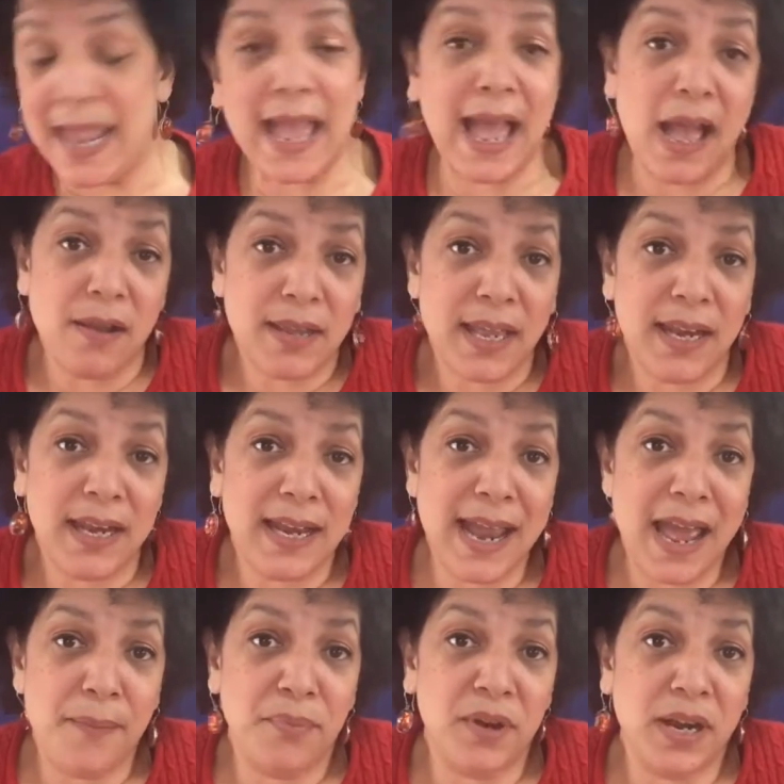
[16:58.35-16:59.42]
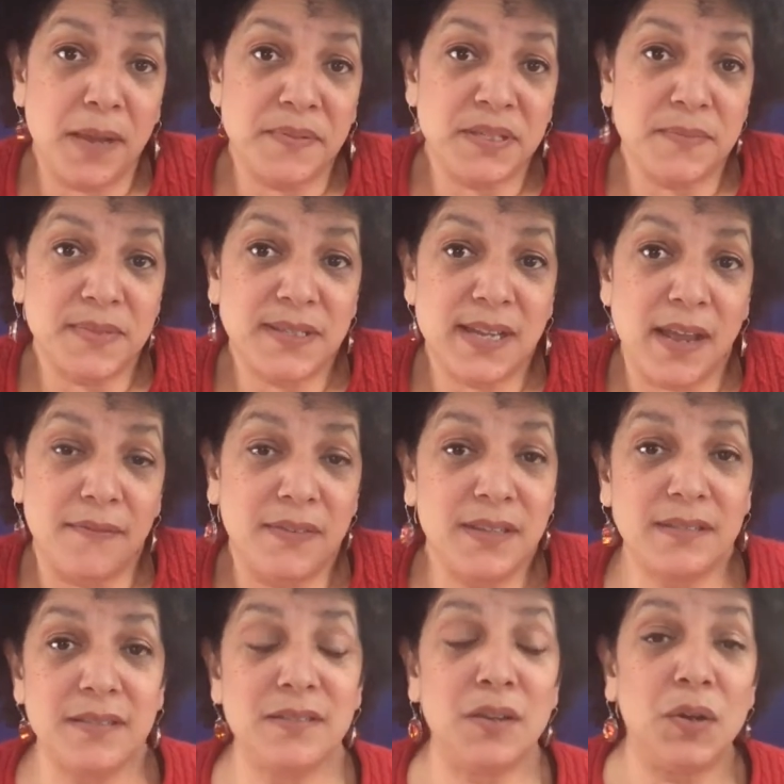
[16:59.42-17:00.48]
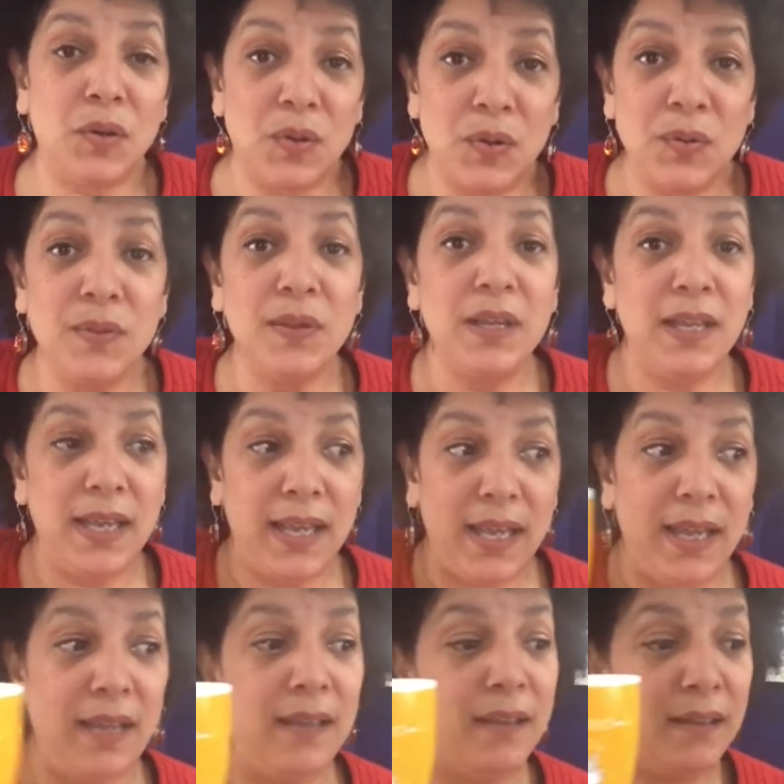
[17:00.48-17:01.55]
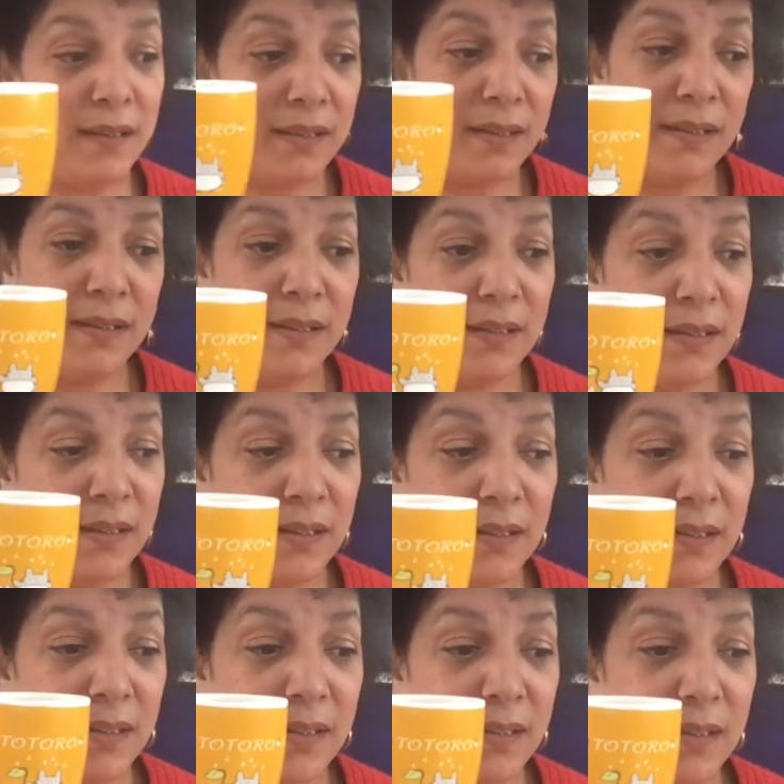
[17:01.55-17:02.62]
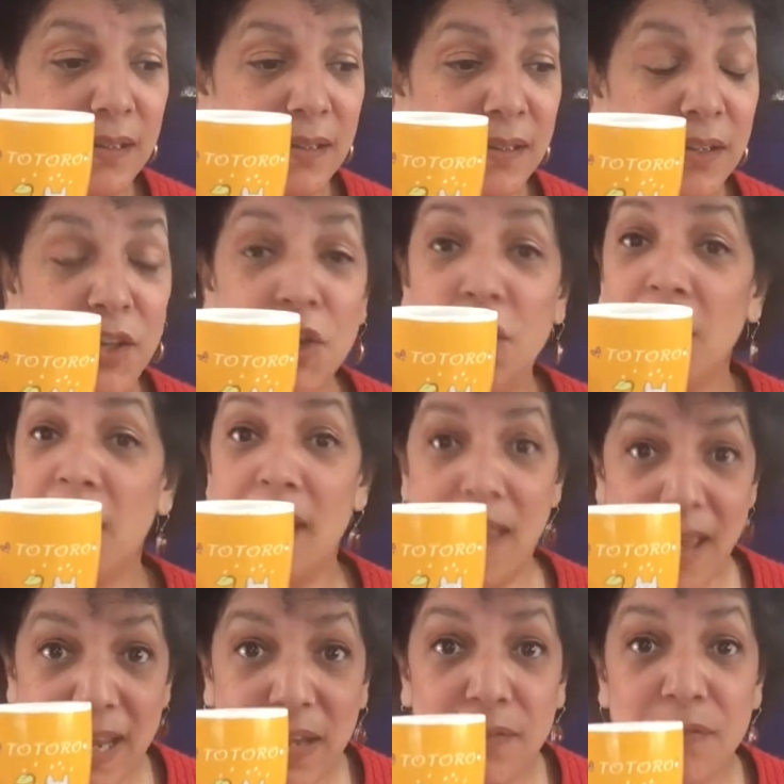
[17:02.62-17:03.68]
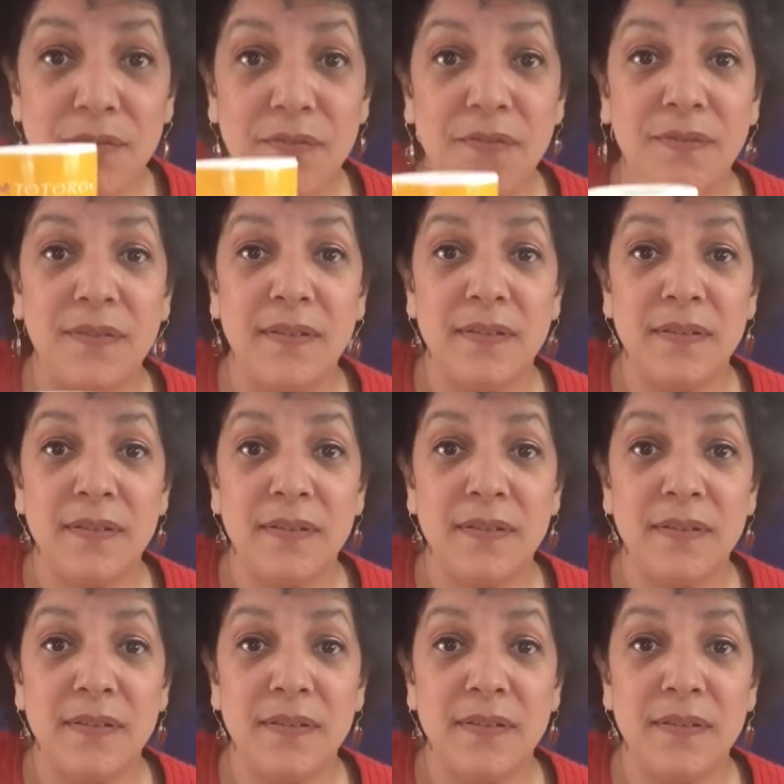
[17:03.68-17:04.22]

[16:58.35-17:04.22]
How can it not bring up some stuff? This is only your life